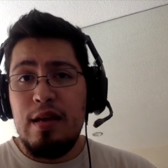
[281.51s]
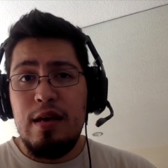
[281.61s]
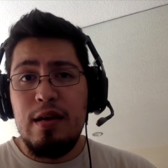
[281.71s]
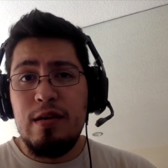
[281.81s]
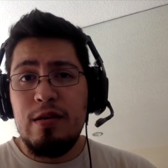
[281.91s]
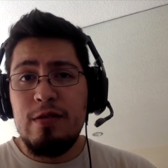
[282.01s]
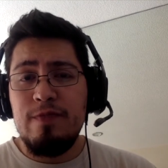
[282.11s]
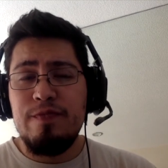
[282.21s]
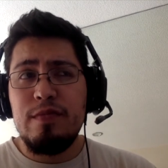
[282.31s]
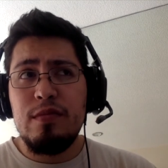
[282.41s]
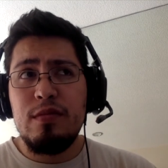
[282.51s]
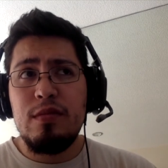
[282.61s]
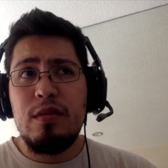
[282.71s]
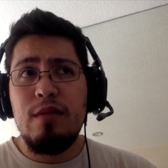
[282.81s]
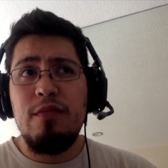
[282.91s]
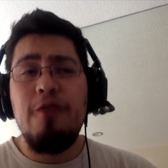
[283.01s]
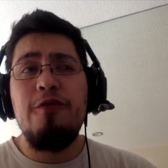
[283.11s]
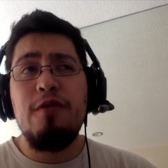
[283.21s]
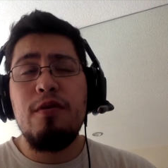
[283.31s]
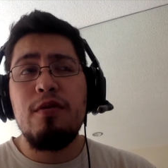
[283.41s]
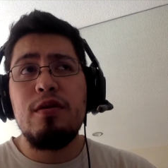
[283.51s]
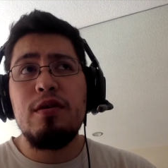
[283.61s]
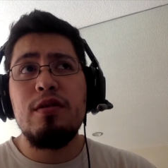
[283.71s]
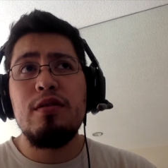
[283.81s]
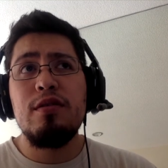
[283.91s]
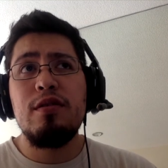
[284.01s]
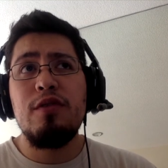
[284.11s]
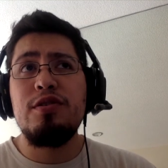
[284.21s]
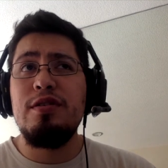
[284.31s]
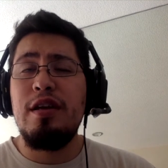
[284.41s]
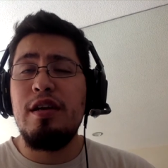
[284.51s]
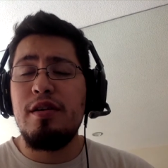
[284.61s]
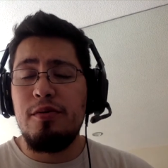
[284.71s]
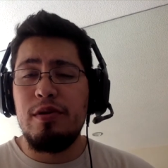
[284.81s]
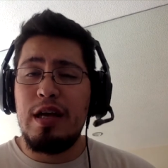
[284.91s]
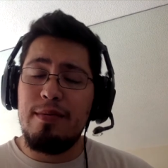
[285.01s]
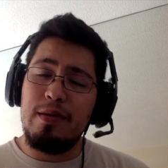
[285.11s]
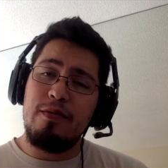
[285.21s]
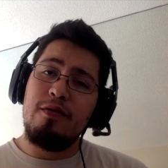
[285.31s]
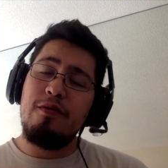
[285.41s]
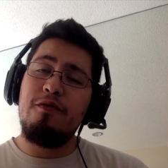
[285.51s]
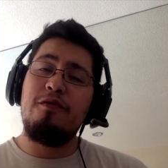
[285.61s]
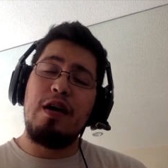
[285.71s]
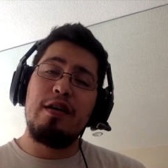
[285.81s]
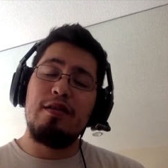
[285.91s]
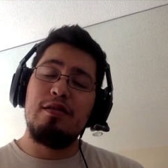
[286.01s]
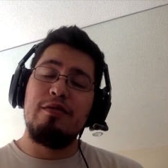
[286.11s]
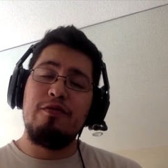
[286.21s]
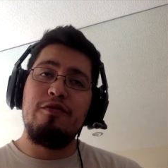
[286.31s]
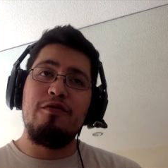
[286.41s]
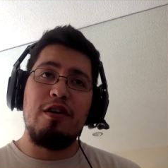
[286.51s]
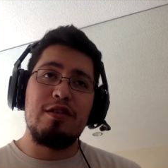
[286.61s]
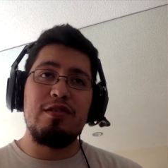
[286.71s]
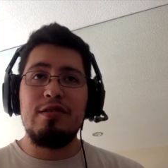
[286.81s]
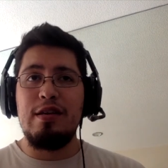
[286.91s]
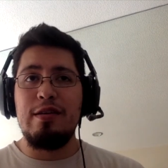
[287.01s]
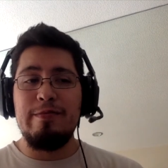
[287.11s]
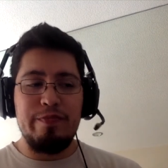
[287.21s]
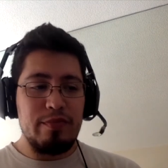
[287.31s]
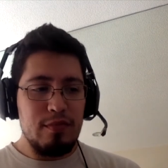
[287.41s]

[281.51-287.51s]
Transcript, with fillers: And um, before closing the year, I will have a final thoughts and